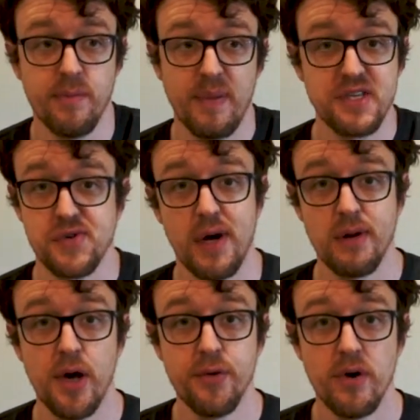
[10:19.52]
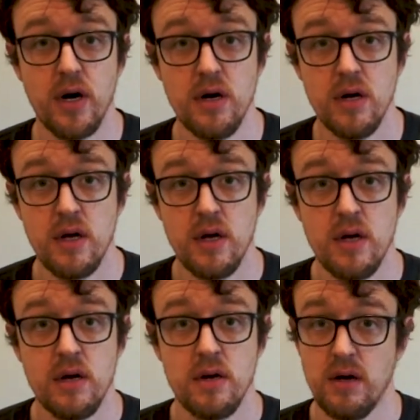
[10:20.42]
based around LoRa
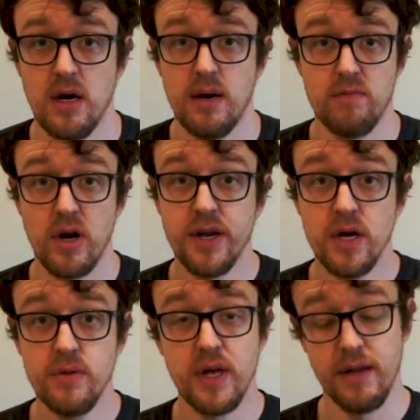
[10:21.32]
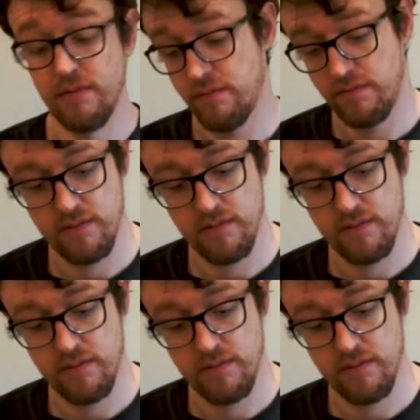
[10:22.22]
radio, then